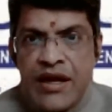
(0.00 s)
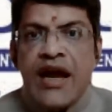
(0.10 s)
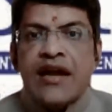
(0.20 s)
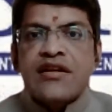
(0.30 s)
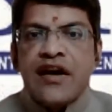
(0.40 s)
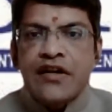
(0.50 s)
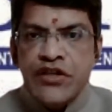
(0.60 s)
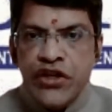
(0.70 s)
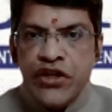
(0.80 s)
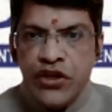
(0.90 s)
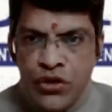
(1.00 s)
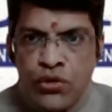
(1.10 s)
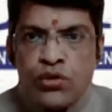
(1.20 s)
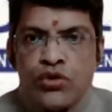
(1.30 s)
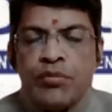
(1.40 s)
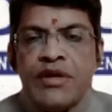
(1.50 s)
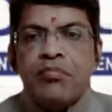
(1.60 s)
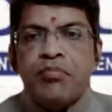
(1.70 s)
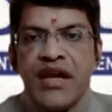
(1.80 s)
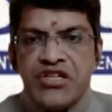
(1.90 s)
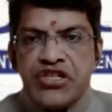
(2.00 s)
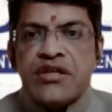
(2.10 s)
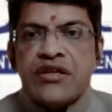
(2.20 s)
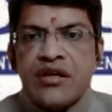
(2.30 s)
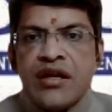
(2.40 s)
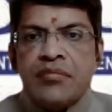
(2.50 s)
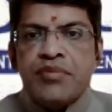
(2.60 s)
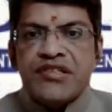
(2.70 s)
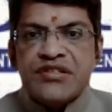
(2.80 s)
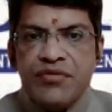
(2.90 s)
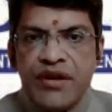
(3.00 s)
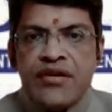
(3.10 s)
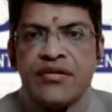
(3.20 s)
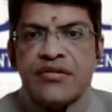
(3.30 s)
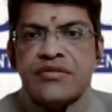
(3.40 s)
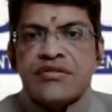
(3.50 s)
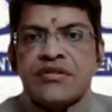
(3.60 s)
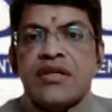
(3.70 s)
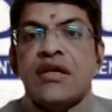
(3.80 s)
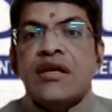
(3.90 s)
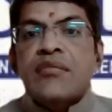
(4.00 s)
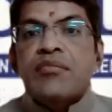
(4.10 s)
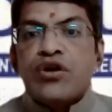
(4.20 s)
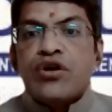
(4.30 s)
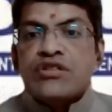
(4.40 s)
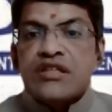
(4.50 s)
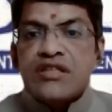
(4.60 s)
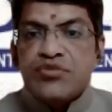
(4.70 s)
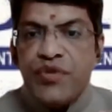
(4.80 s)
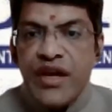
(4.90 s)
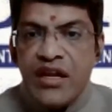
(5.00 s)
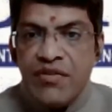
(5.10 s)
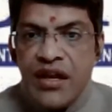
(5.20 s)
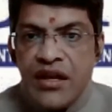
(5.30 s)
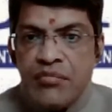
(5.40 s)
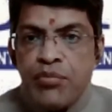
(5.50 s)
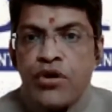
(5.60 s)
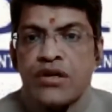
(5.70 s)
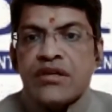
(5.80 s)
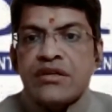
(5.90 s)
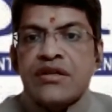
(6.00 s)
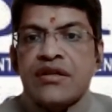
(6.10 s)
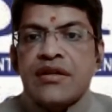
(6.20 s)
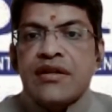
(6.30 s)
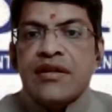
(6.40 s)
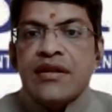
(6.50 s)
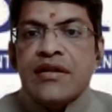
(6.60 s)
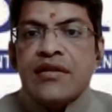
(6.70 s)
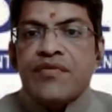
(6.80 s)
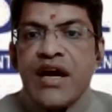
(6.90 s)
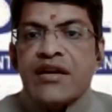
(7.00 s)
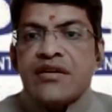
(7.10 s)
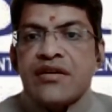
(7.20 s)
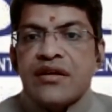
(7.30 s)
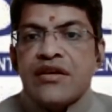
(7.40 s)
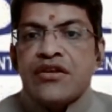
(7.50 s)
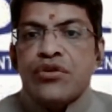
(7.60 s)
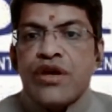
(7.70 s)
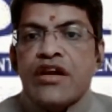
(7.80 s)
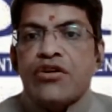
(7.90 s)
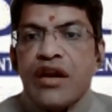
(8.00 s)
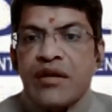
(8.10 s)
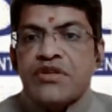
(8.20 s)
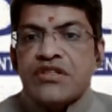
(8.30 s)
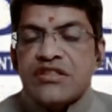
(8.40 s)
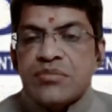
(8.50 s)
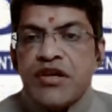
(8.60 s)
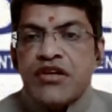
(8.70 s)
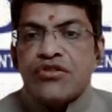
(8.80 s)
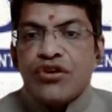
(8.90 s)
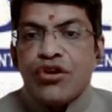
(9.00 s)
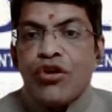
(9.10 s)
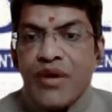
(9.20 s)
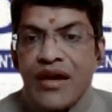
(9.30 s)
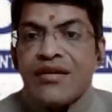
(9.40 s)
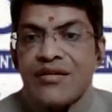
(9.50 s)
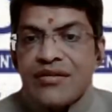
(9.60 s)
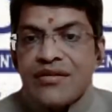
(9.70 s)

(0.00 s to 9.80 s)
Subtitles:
and continue to be patient and perseverant, because it is very, very important that you get your admissions based on your merit,